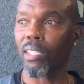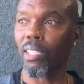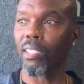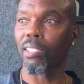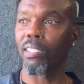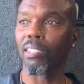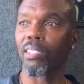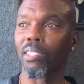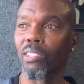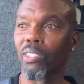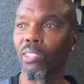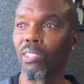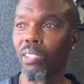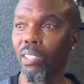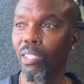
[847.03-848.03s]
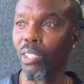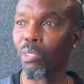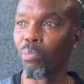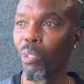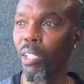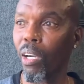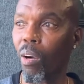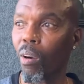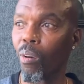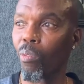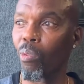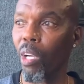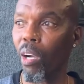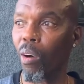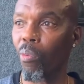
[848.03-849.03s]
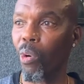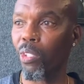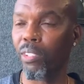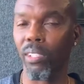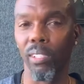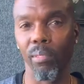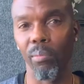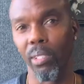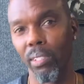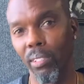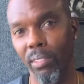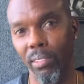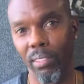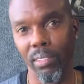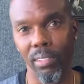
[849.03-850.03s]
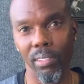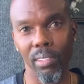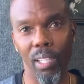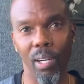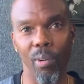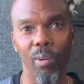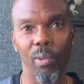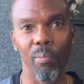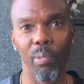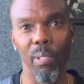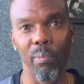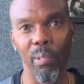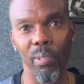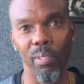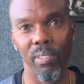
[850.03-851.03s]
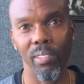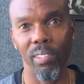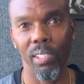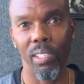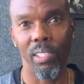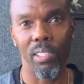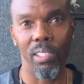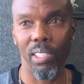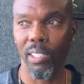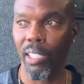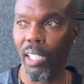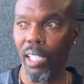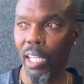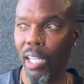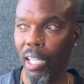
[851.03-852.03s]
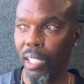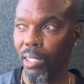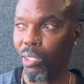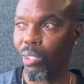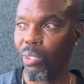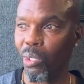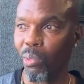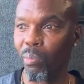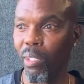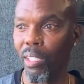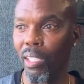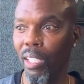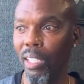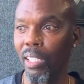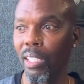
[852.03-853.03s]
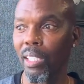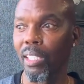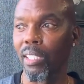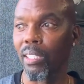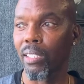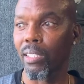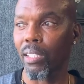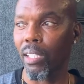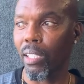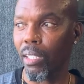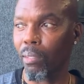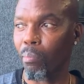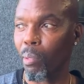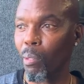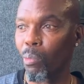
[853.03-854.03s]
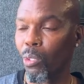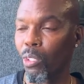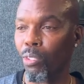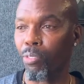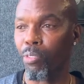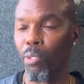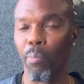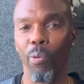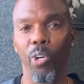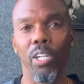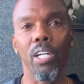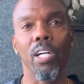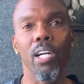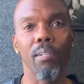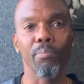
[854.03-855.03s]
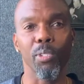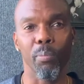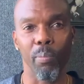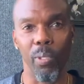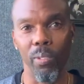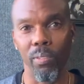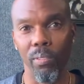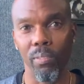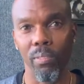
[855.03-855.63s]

cause, see, because we are we are worst enemy. Right. Our own people. Just like I got a social media, it, people just feel more comfortable